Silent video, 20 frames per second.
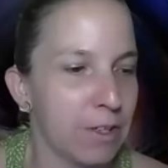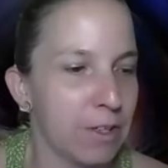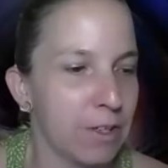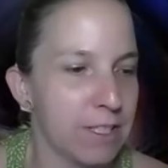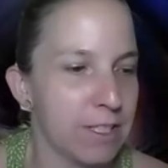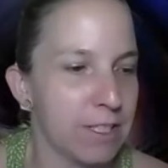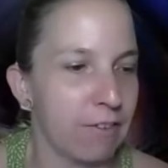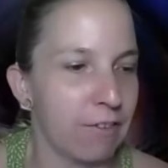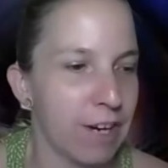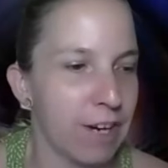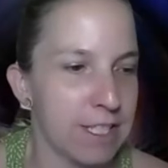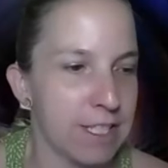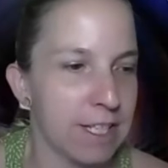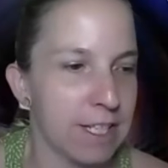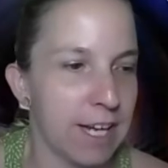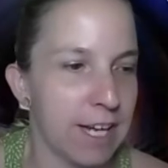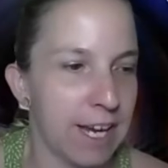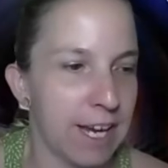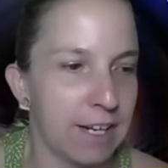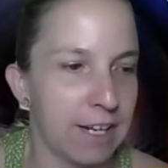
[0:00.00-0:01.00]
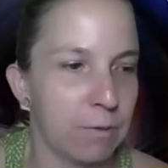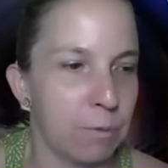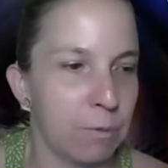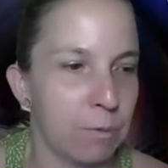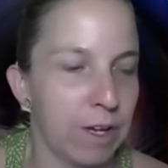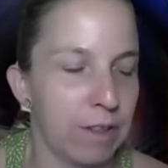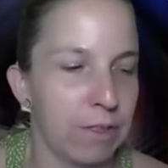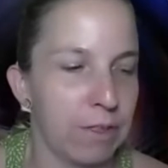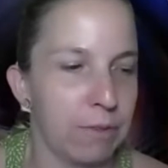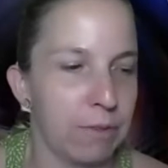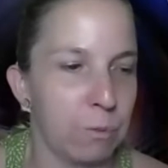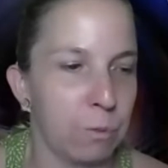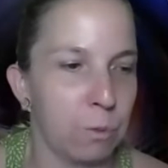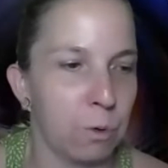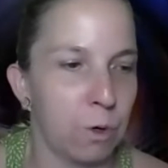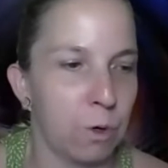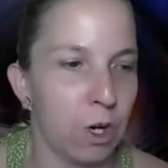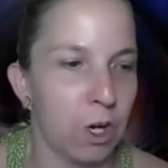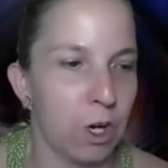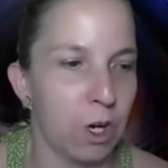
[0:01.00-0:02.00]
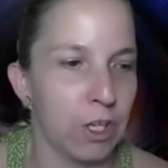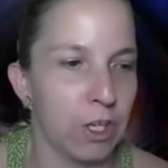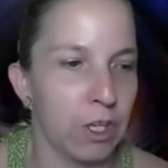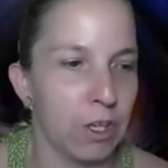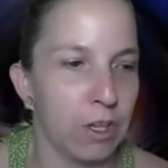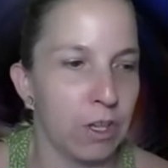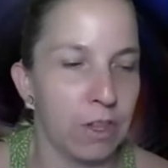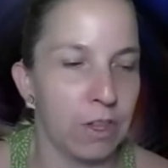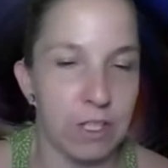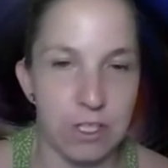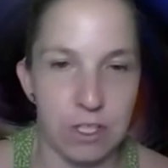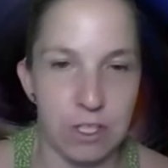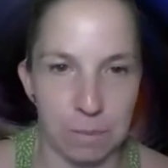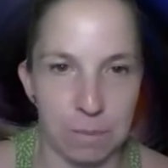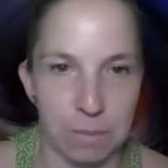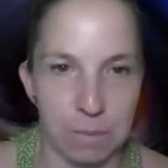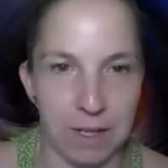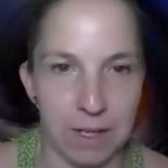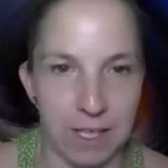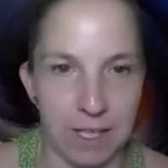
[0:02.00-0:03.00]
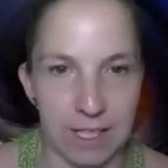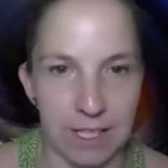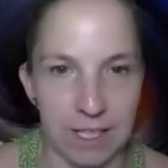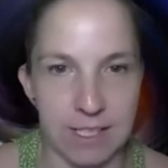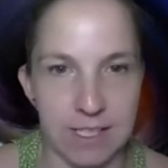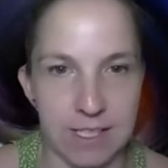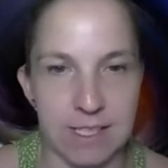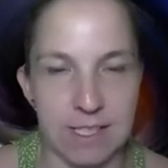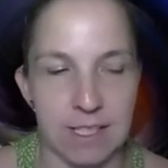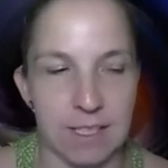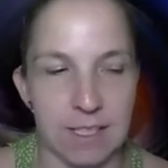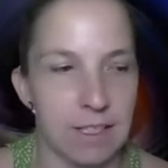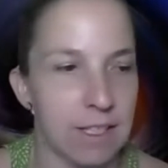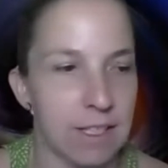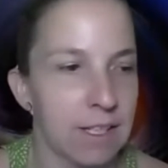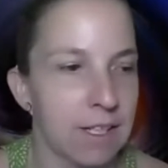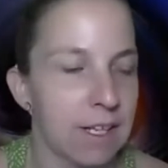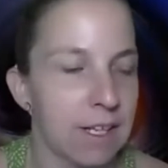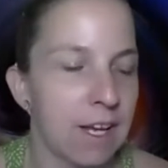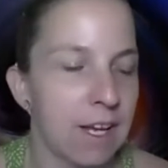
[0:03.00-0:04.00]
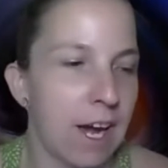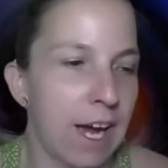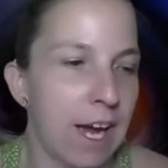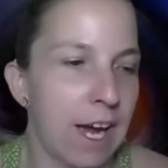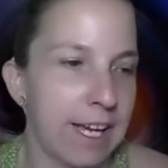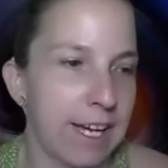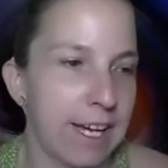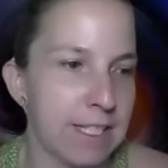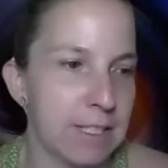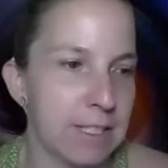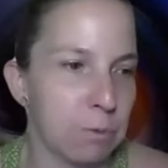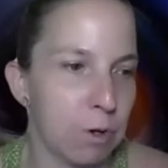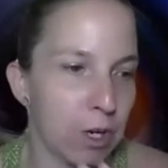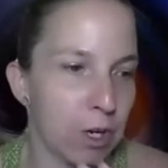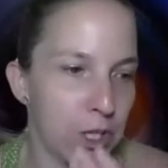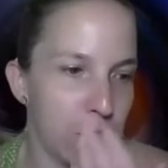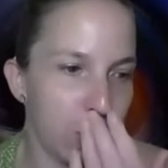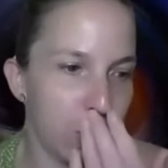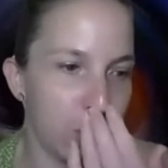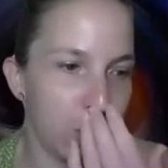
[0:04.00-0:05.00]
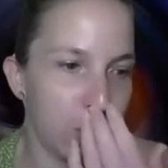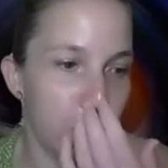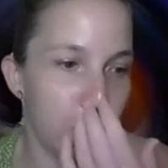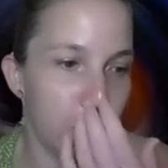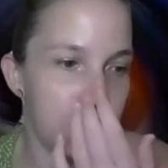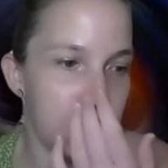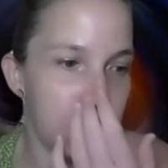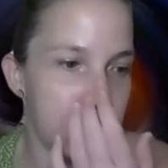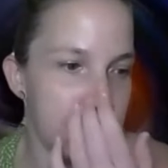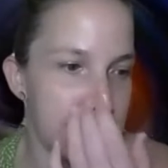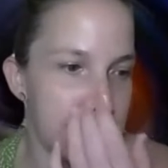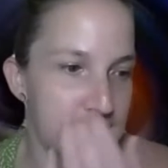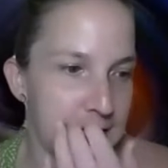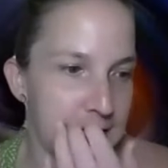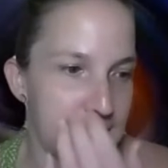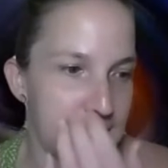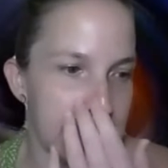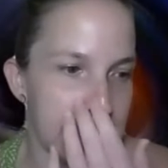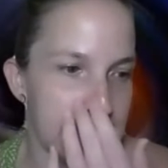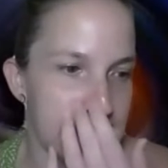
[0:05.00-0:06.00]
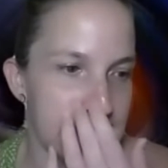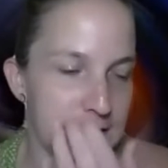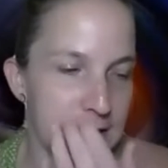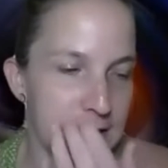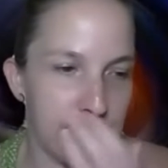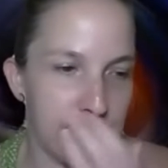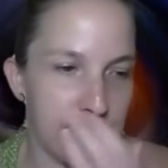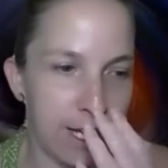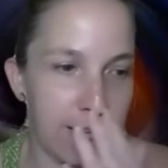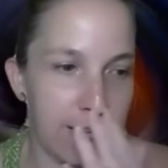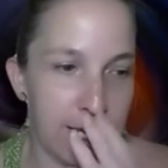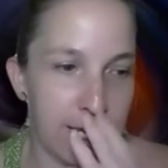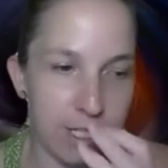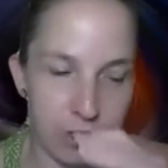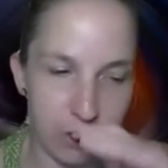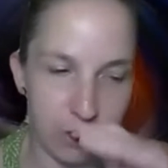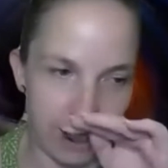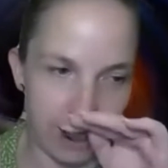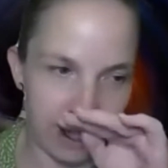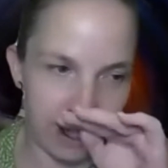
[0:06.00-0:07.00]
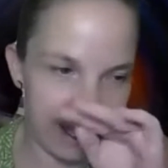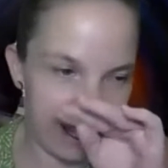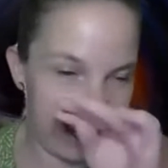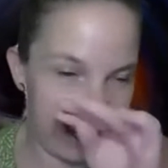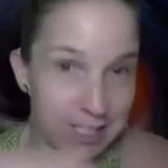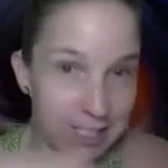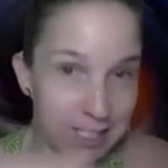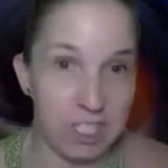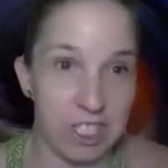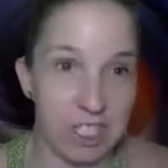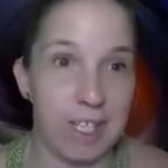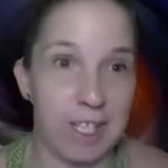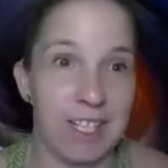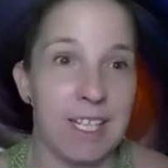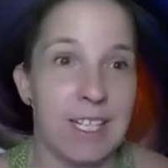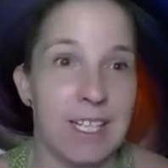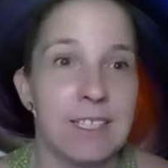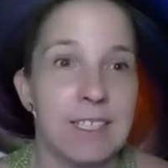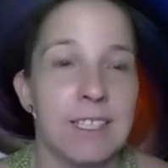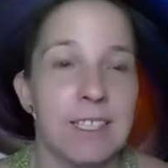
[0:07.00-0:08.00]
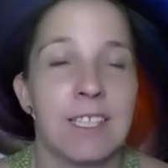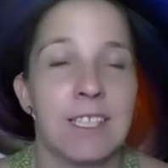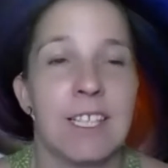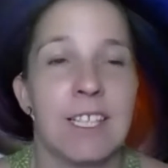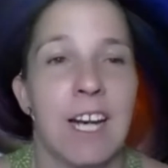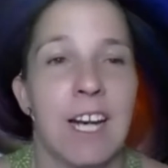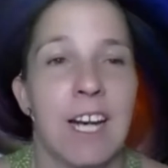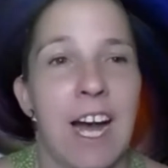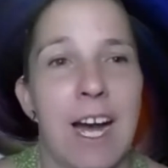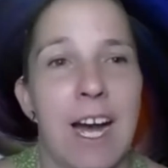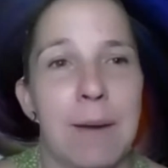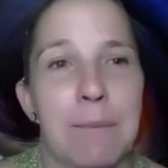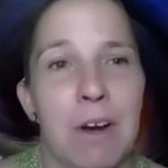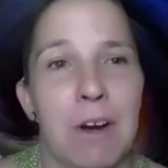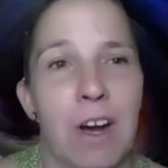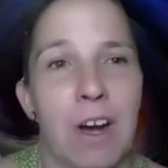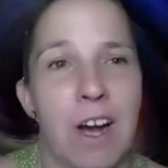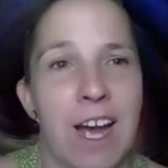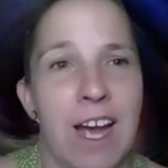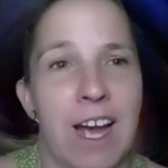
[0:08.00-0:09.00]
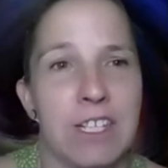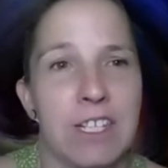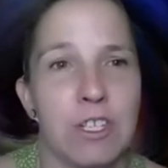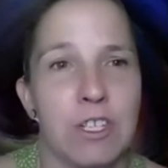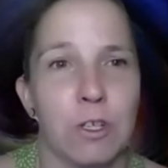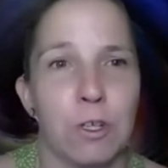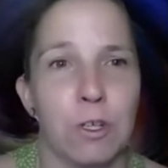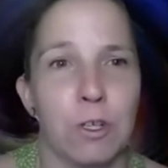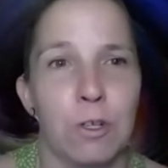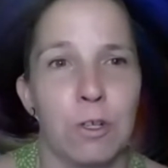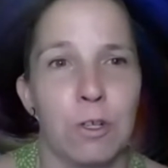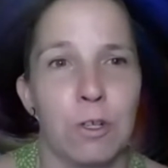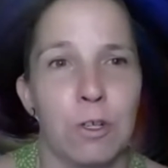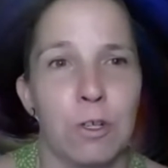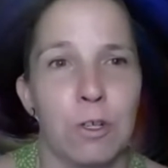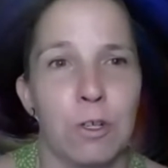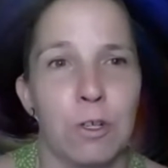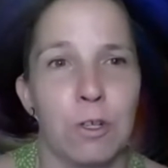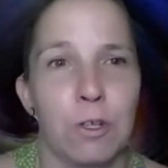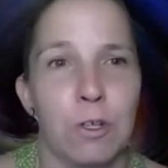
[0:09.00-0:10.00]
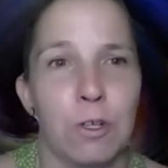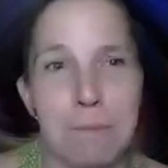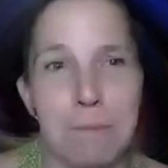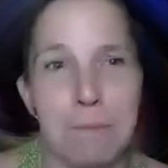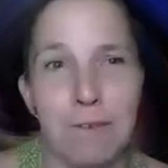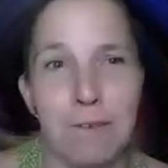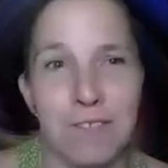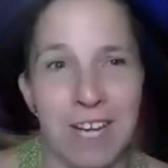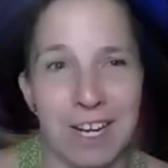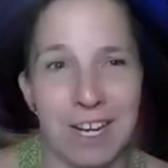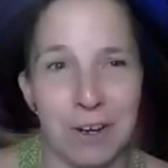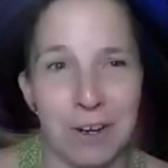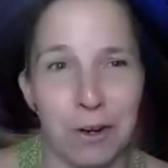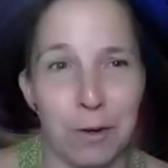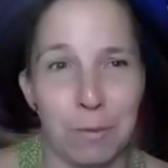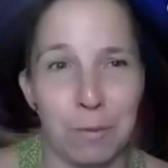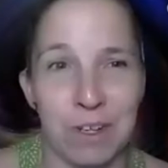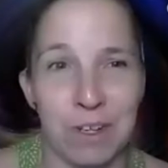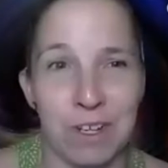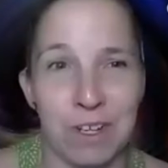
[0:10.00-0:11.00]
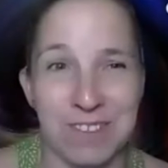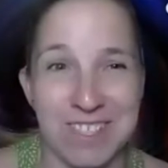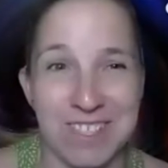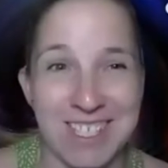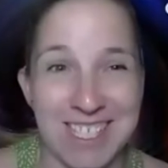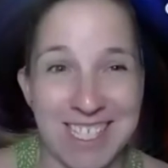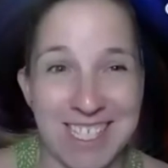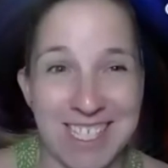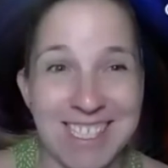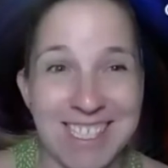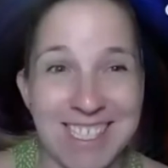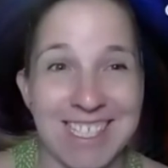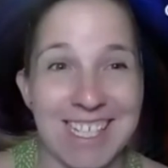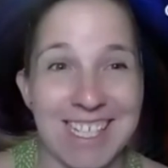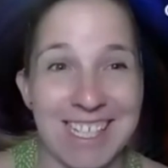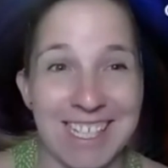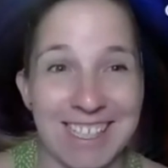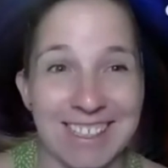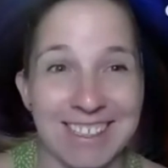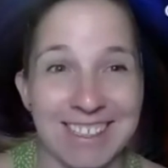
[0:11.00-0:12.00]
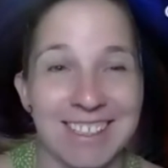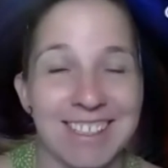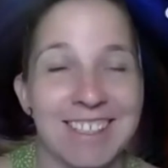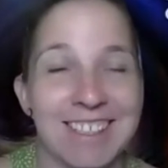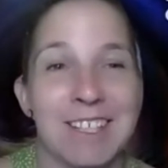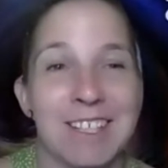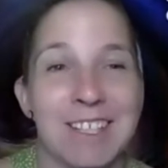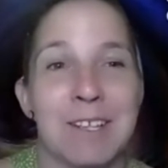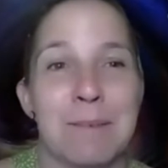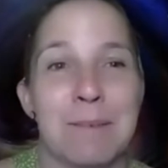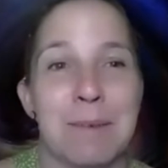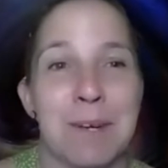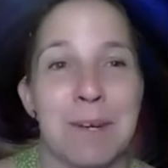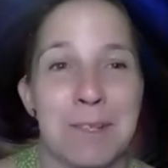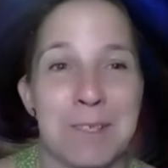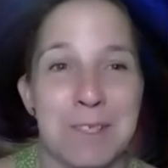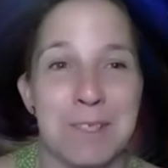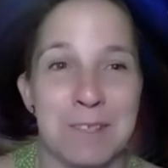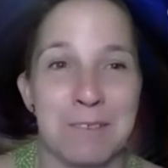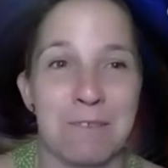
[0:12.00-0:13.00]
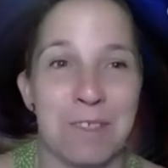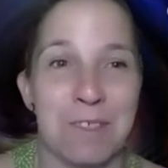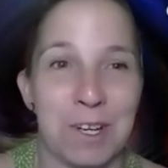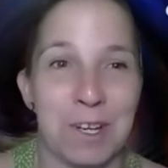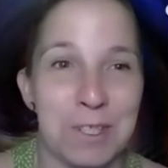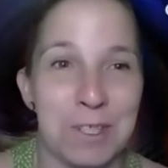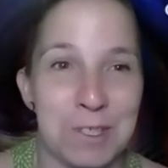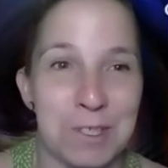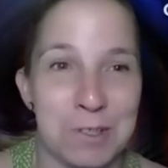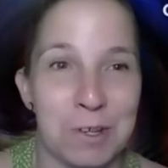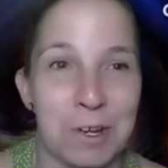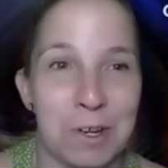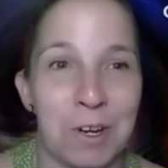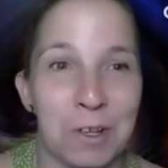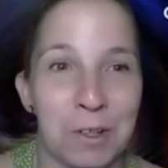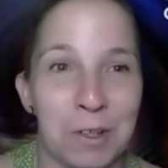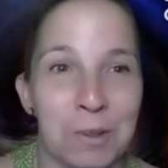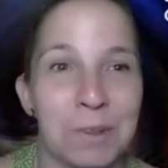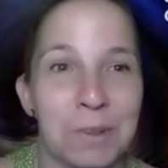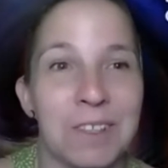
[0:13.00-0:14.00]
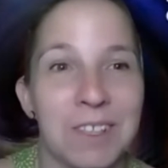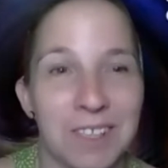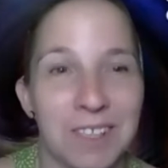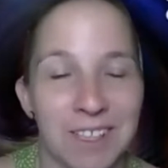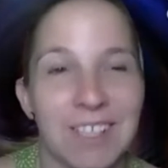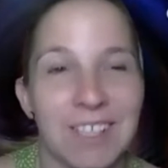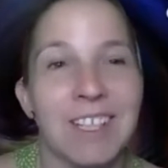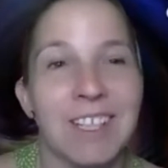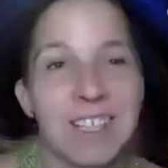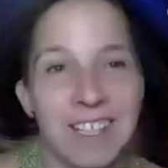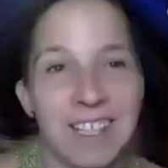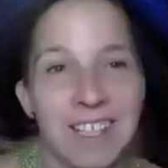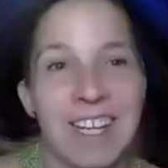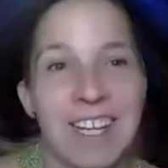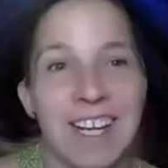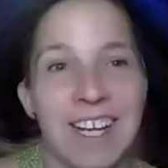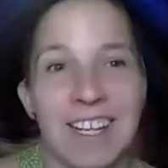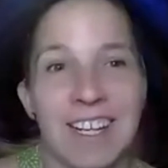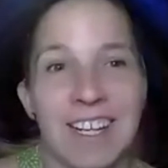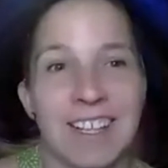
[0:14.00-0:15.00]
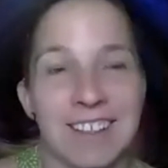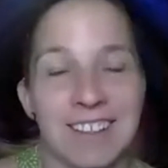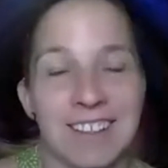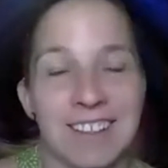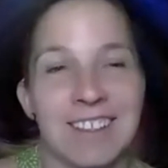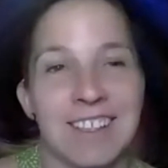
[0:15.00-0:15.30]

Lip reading: I resonated with what the topic is, and I guess what you discussed, Andrea and Gina. I moved out of home when I was 16 because of the control. Yeah.